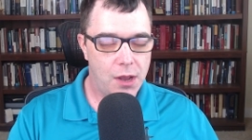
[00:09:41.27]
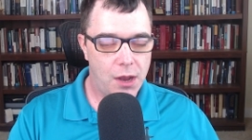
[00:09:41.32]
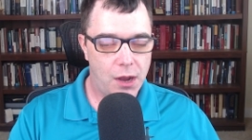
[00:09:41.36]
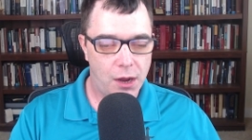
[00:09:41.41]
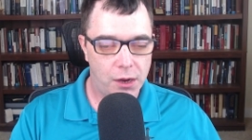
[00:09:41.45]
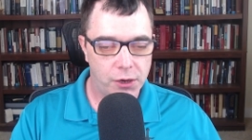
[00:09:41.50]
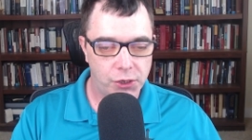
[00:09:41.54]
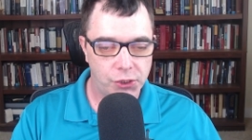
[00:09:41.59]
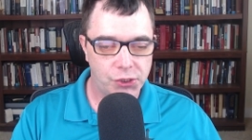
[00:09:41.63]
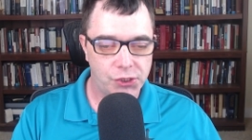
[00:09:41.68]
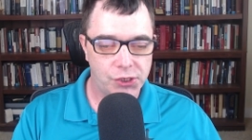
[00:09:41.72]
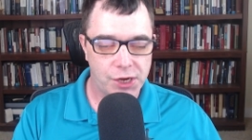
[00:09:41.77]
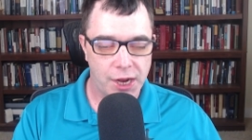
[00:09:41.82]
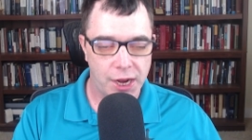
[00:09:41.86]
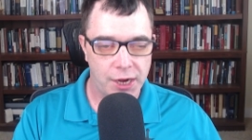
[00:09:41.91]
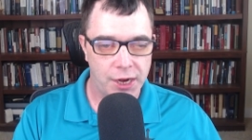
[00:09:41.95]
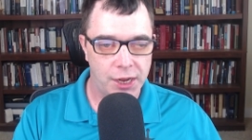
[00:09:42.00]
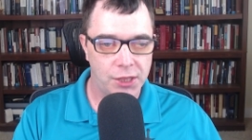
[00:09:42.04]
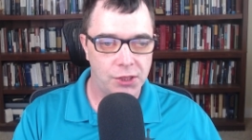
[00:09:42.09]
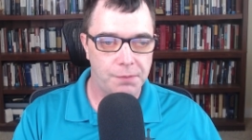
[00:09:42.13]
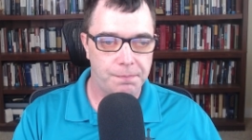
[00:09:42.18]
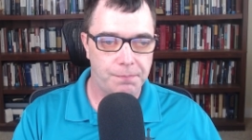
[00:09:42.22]

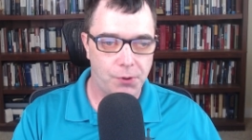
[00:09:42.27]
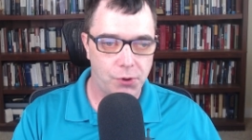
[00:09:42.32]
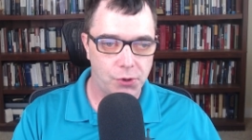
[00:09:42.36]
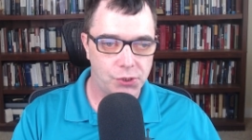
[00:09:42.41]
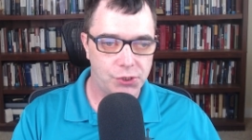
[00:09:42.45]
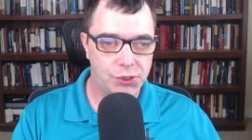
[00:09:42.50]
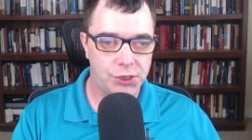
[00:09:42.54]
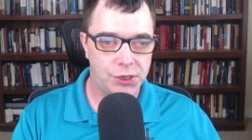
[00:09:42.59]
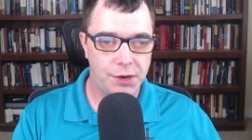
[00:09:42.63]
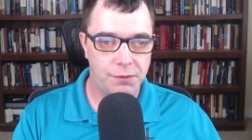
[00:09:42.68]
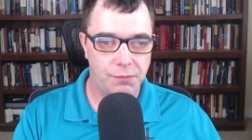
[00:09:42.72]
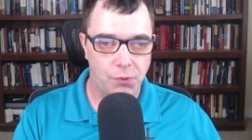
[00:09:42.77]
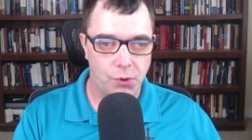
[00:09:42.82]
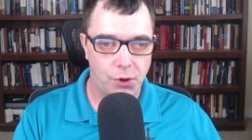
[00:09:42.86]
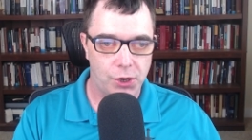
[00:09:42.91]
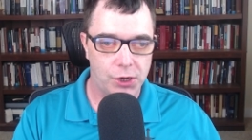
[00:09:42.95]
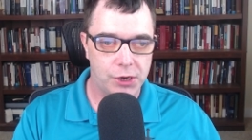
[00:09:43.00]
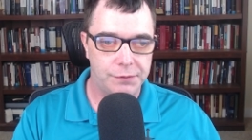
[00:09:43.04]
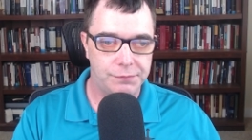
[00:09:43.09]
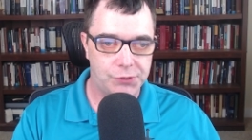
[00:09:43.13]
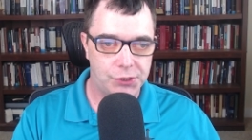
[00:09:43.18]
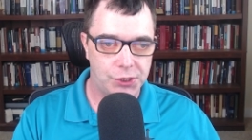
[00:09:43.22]
understanding the person and
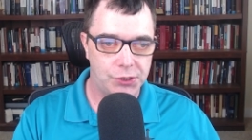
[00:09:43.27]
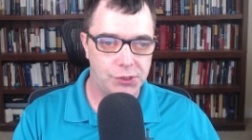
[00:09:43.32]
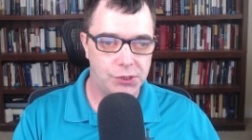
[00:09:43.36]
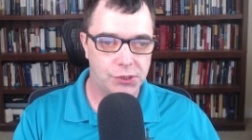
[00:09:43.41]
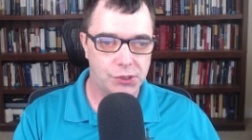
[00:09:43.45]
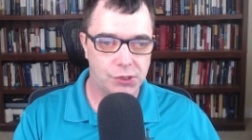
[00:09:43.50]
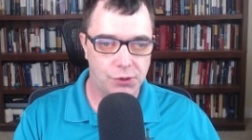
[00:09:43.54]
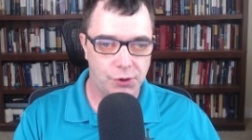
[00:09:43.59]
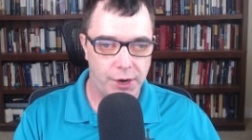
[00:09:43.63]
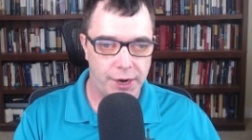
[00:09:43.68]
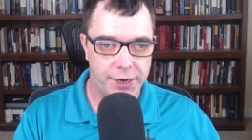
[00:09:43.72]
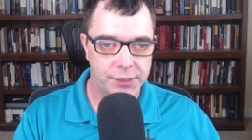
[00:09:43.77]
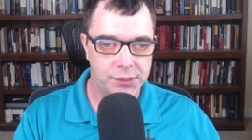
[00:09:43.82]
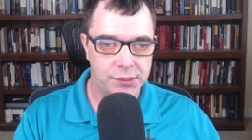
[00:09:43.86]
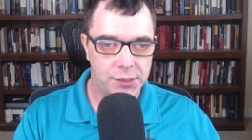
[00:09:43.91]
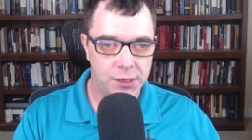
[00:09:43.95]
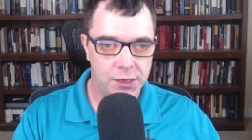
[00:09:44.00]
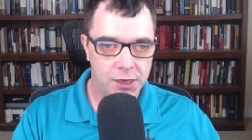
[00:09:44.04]
work of Jesus Christ.